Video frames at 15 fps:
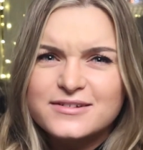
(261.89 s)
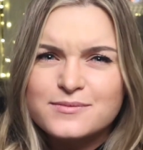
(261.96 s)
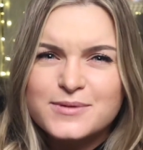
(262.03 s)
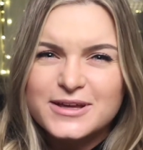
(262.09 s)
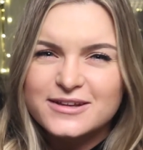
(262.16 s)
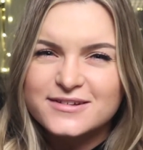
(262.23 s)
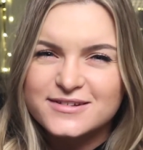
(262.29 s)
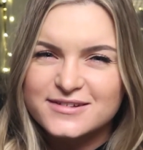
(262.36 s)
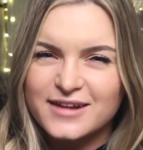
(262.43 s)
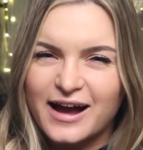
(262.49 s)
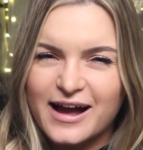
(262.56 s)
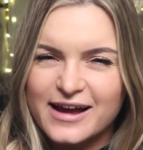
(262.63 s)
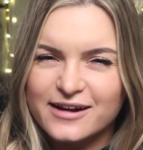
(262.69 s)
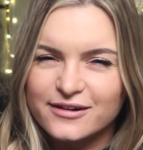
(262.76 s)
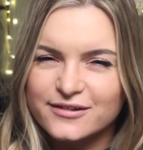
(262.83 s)
to be a
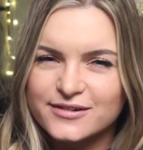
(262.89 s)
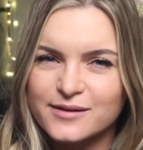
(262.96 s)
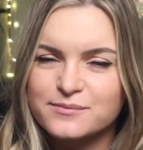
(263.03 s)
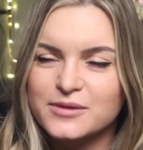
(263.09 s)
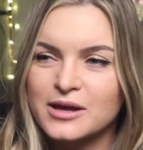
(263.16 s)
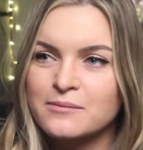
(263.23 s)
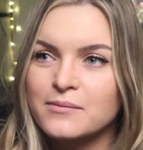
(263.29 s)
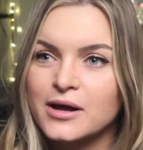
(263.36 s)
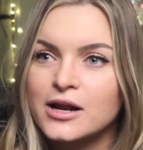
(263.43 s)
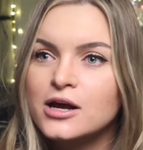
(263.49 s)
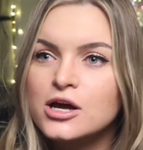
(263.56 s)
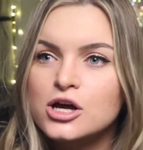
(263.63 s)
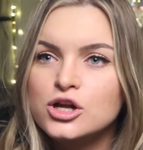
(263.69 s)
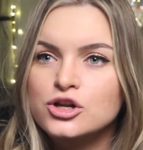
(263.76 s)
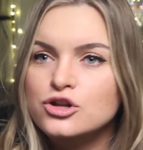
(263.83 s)
sty or something, but
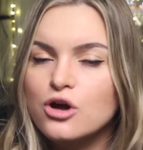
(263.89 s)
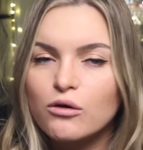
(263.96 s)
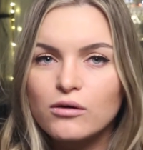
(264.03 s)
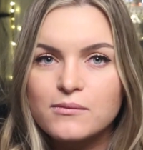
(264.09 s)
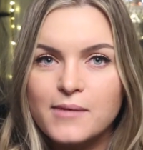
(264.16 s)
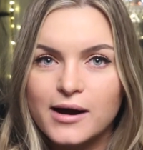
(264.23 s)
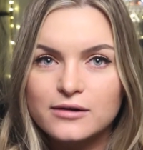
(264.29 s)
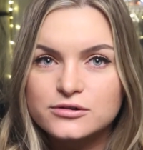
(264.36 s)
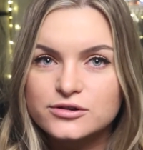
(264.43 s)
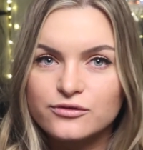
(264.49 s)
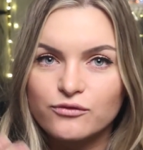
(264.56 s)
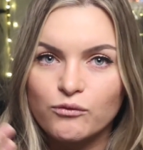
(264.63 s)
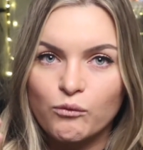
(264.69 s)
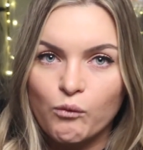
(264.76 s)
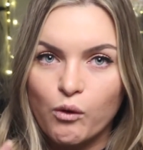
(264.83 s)
no amount of
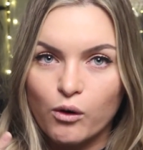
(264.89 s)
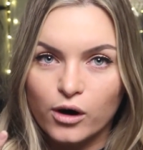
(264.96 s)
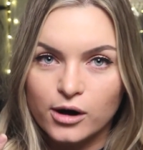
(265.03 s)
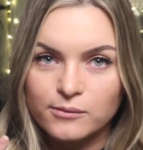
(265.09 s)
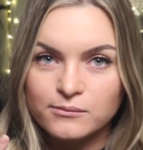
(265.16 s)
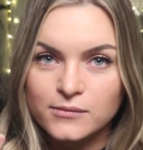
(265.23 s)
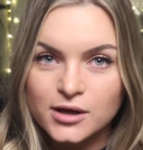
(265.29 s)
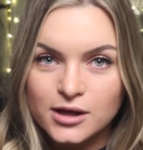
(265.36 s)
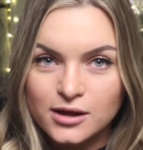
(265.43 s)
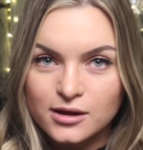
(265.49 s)
warm